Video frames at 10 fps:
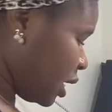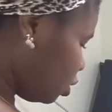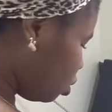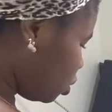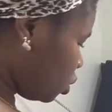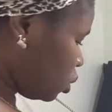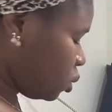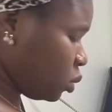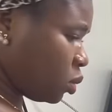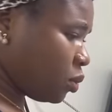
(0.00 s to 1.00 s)
that jumpsuit
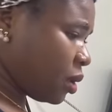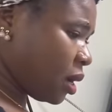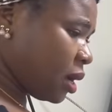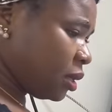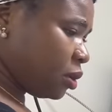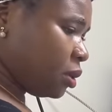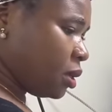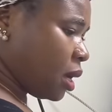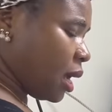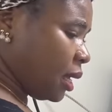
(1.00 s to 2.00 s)
tutorial, I told
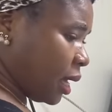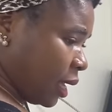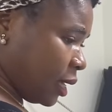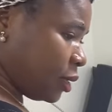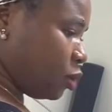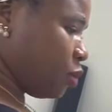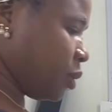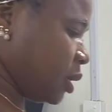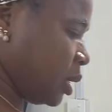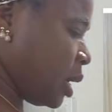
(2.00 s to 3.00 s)
you I like it to
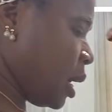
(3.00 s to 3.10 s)
be